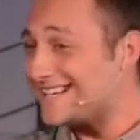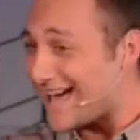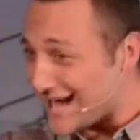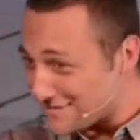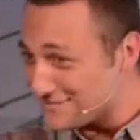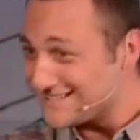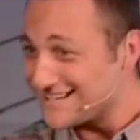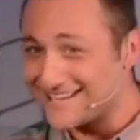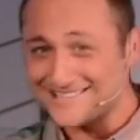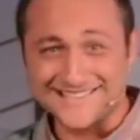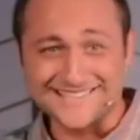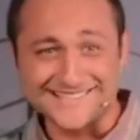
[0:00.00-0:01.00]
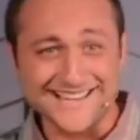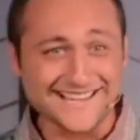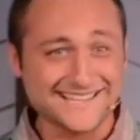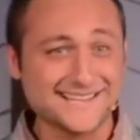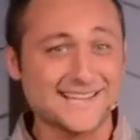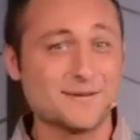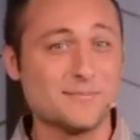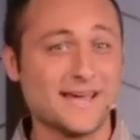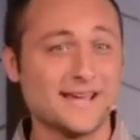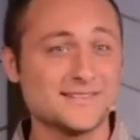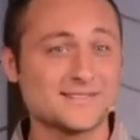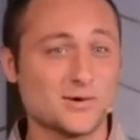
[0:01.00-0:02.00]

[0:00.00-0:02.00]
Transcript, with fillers: Haman as his second in command,